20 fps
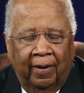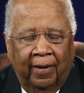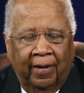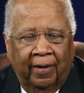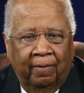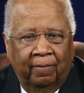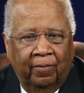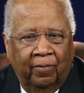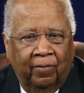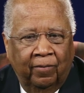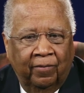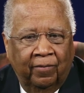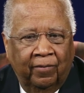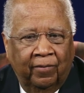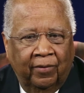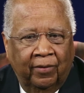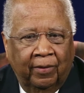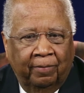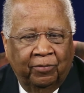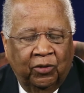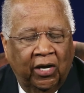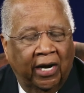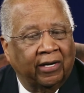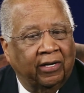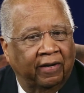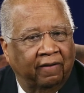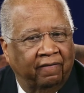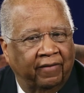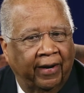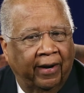And the
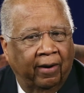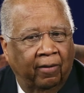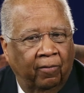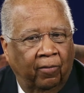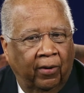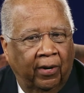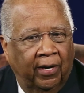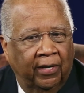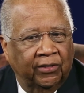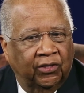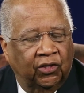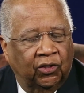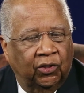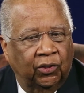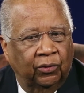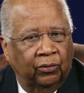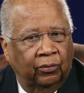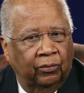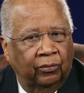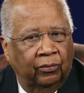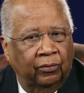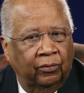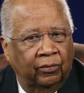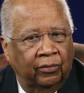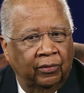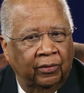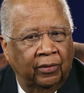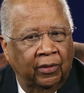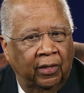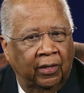objective there was to
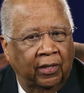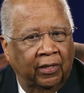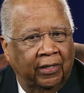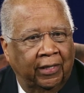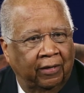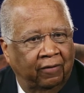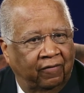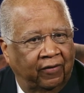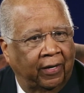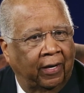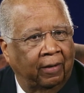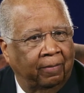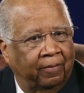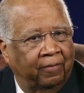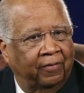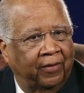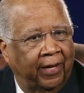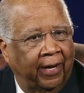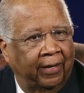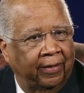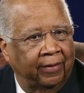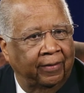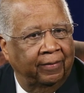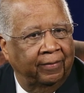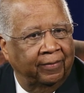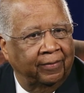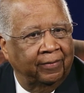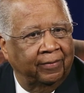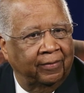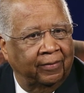develop that
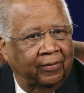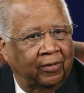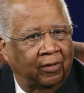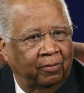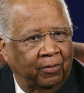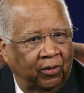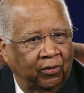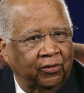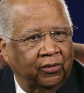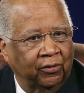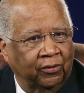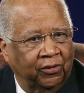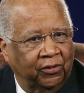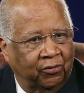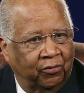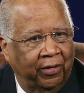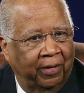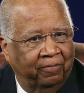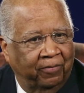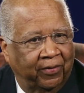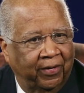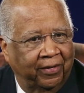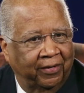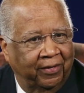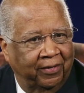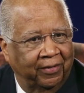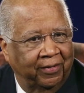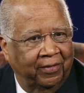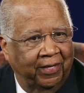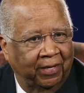commercial strip that
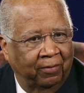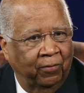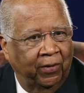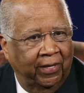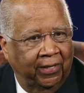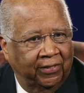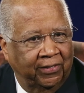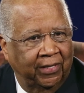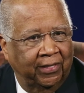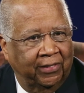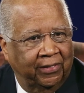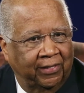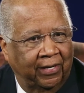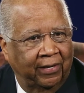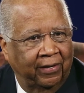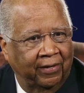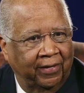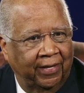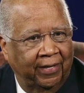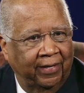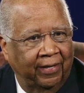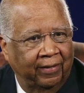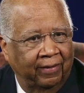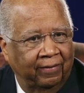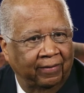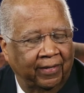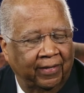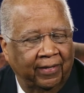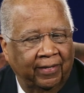exists there now.